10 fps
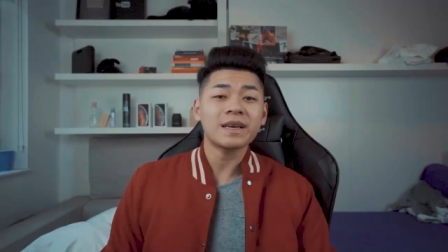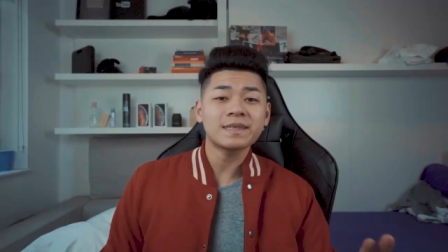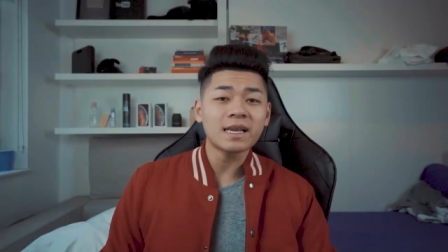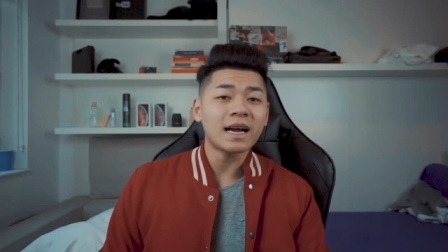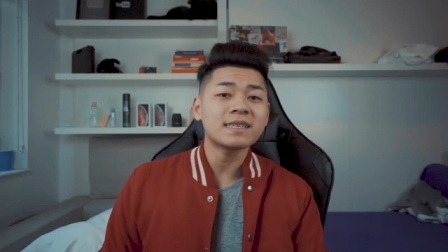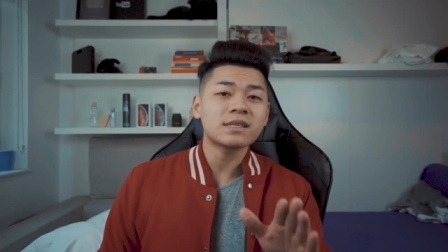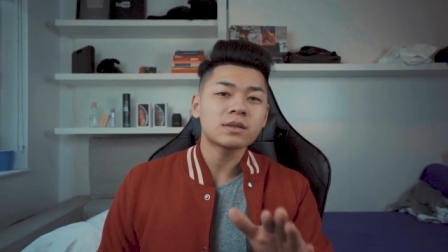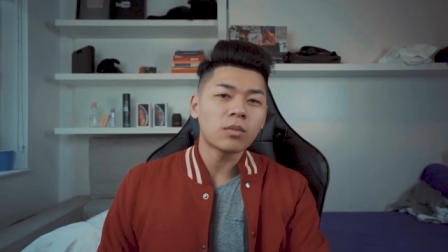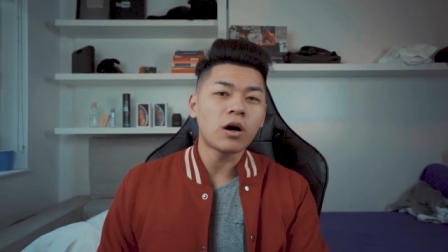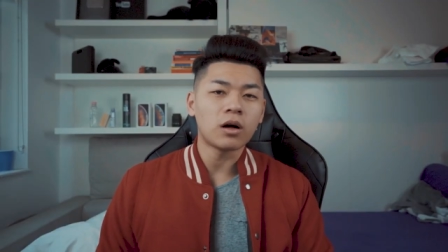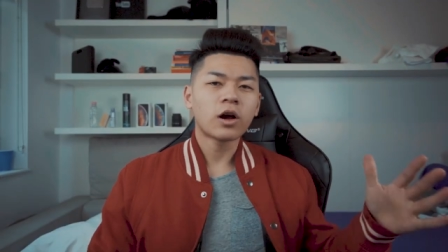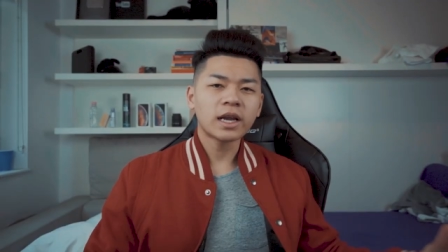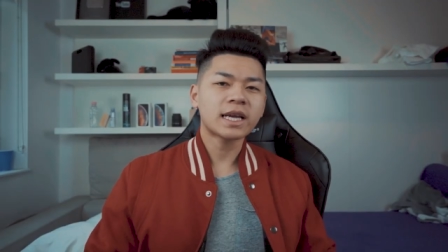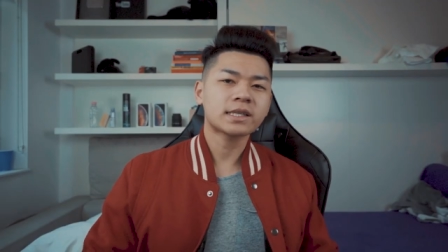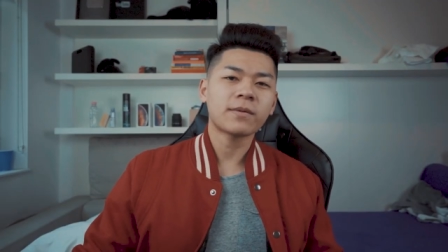a size small. Alright,
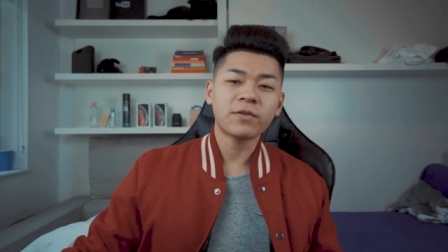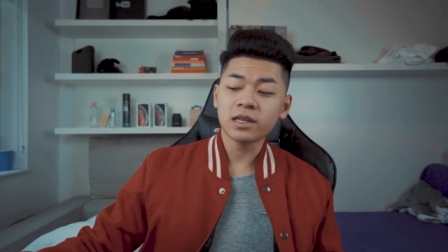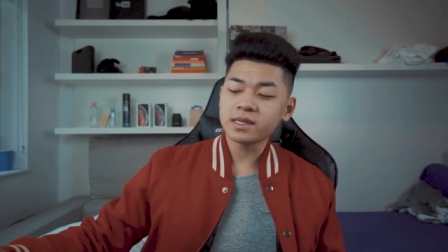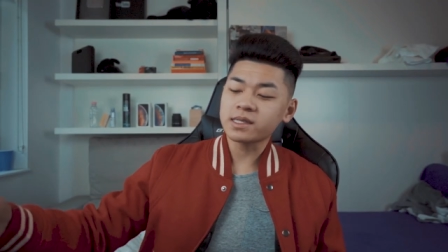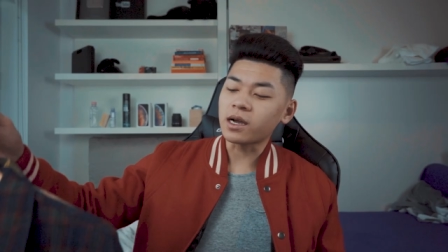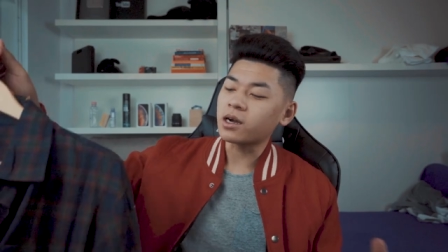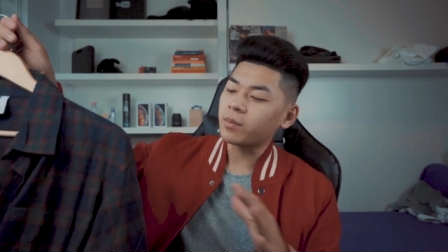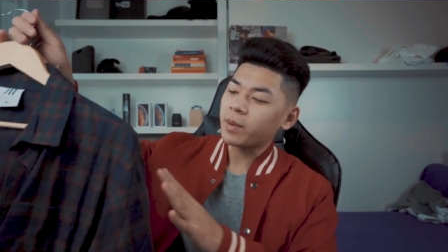next up fellas, let's talk